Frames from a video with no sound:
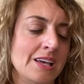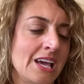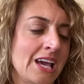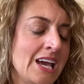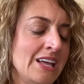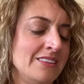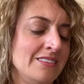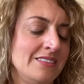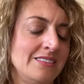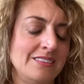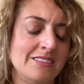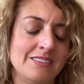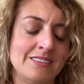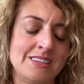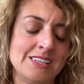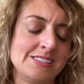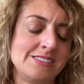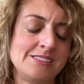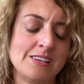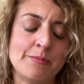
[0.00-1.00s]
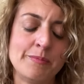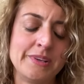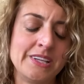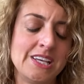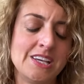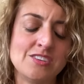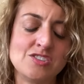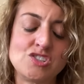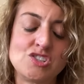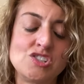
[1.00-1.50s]
and the somebody
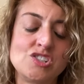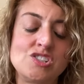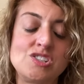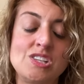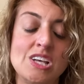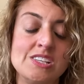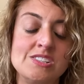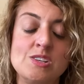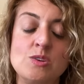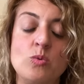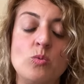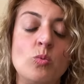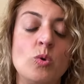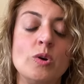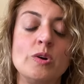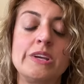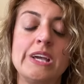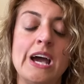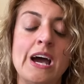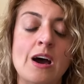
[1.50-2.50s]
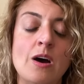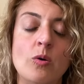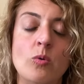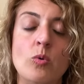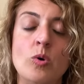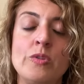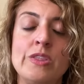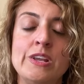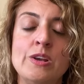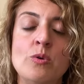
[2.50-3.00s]
else just doesn't work out
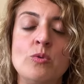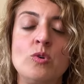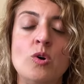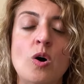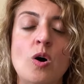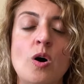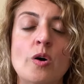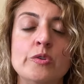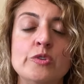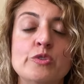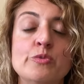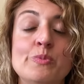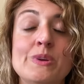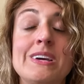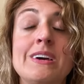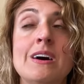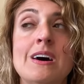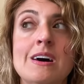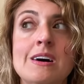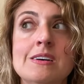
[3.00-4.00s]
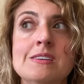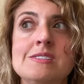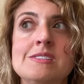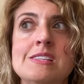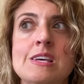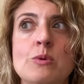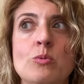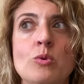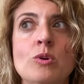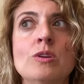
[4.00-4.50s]
or they don't call you because
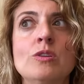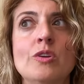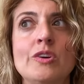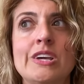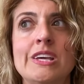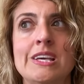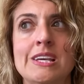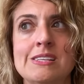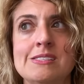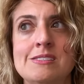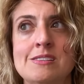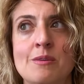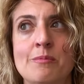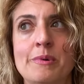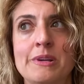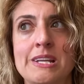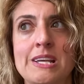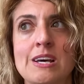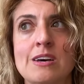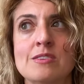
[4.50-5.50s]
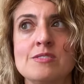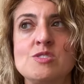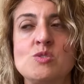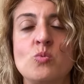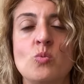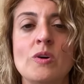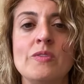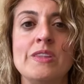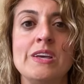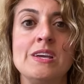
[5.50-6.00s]
they were looking at somebody else
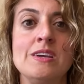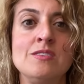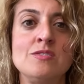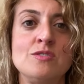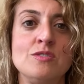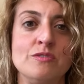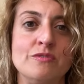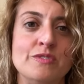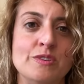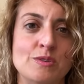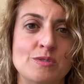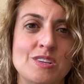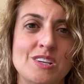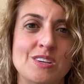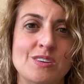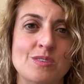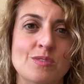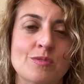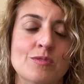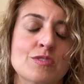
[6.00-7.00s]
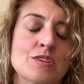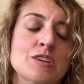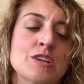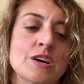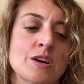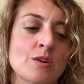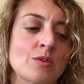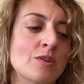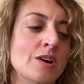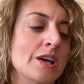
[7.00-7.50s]
when they interviewed you you
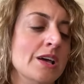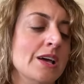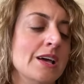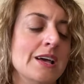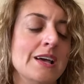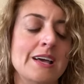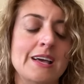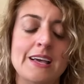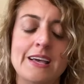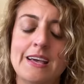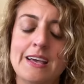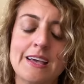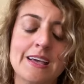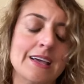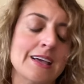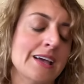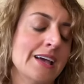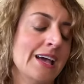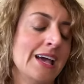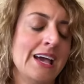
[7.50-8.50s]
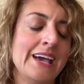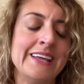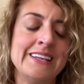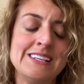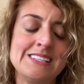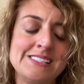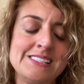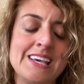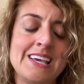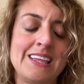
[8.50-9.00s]
know and
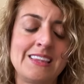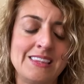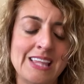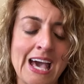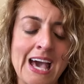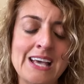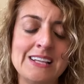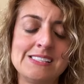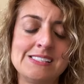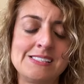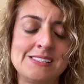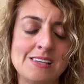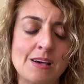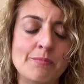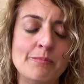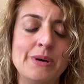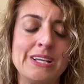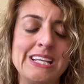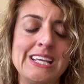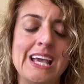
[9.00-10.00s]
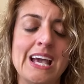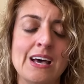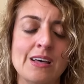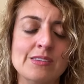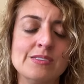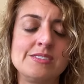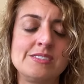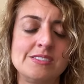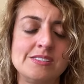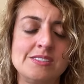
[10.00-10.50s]
it's like that somebody
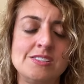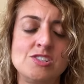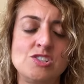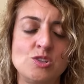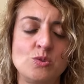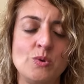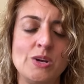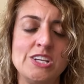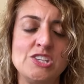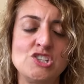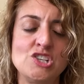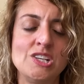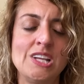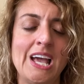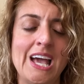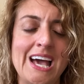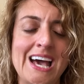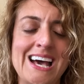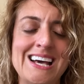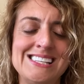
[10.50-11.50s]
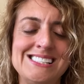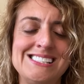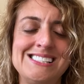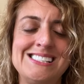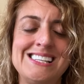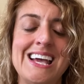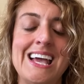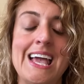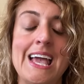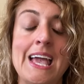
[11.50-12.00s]
else situation has
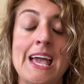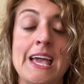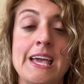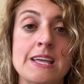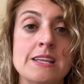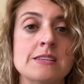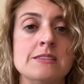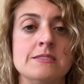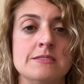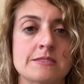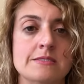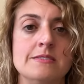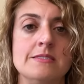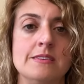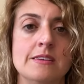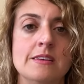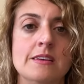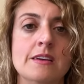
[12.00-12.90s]
to end